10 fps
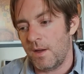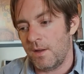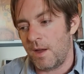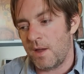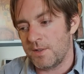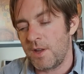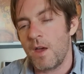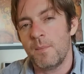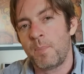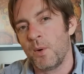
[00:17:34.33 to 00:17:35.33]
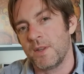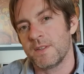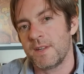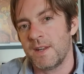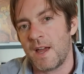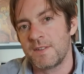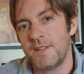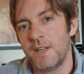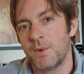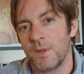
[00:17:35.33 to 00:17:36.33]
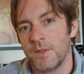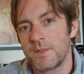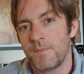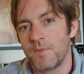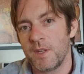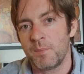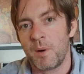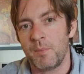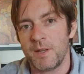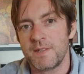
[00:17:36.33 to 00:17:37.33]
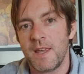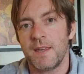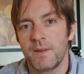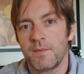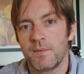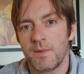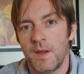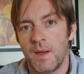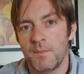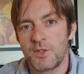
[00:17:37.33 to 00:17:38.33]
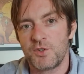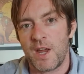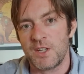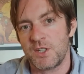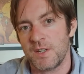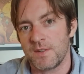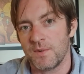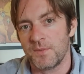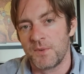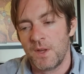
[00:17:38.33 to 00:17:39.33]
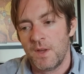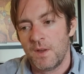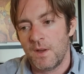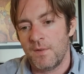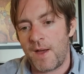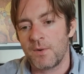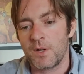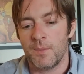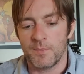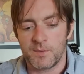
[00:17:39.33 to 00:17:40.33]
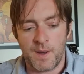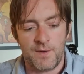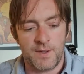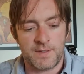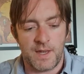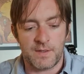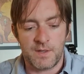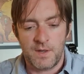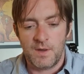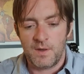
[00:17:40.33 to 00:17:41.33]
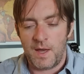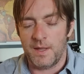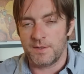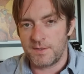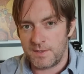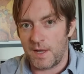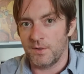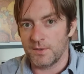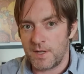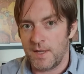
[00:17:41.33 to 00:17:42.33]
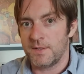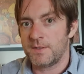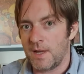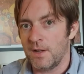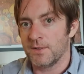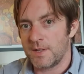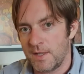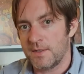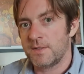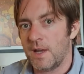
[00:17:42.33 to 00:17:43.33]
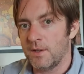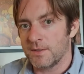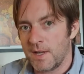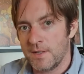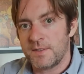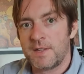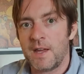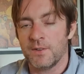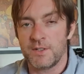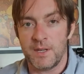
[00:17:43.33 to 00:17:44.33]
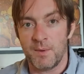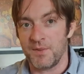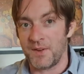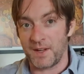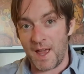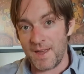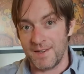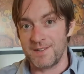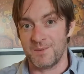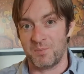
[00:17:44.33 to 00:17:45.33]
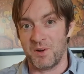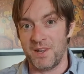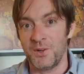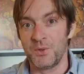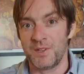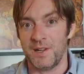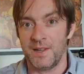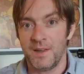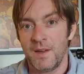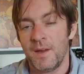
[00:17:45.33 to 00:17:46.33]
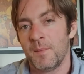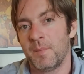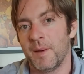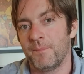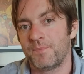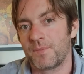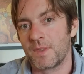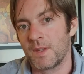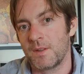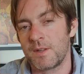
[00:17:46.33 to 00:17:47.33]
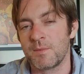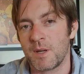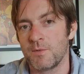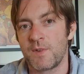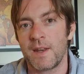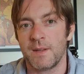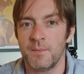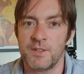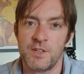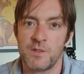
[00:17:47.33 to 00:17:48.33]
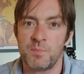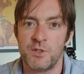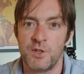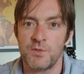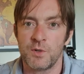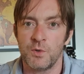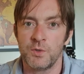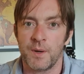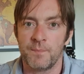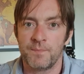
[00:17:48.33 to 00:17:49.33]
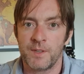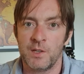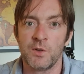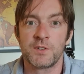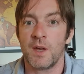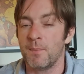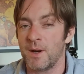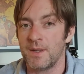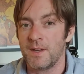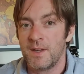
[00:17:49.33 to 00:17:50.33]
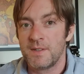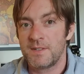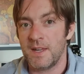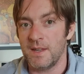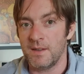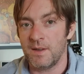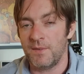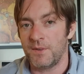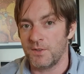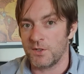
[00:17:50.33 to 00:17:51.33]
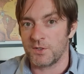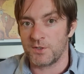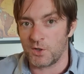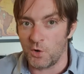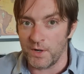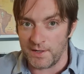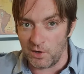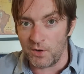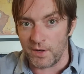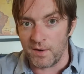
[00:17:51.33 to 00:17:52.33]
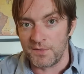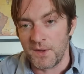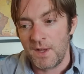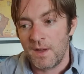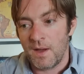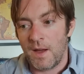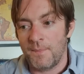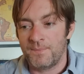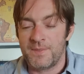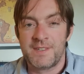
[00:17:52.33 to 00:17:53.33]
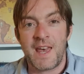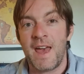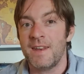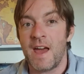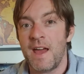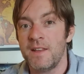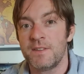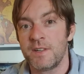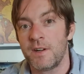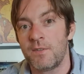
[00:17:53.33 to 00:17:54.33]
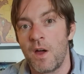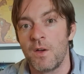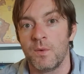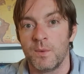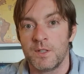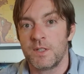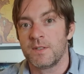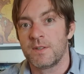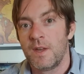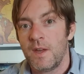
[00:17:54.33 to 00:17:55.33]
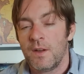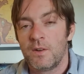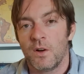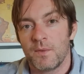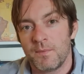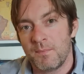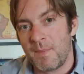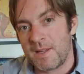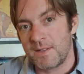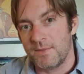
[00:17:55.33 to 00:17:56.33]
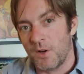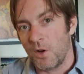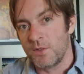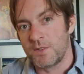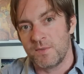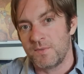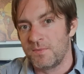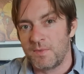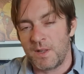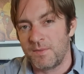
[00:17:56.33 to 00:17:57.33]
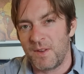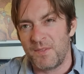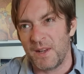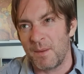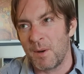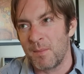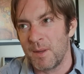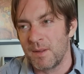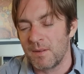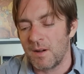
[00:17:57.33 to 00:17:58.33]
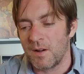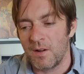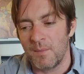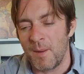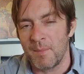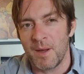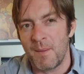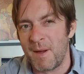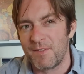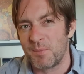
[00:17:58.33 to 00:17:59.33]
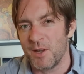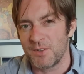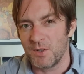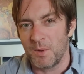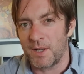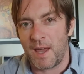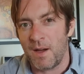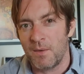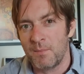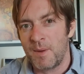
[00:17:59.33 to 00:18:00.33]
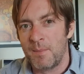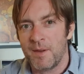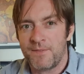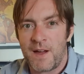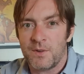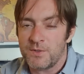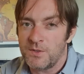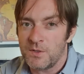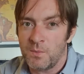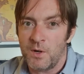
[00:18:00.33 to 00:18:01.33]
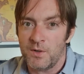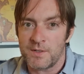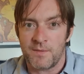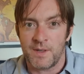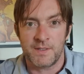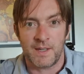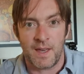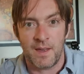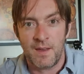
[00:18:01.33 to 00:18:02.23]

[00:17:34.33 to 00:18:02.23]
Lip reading: at certain points in that sequence, you'd probably see stretches of outcomes where it says heads, tails, heads, tails, heads, tails, heads, tails, and you might think, hey, this is pretty orderly. But sometimes randomness does produce order. You'll also might see, if you tossed a coin long enough, 10 heads in a row, which has got massive odds of, I think that might be, I can't remember, a maths person will work it out, maybe 1,000 to 1 or something to get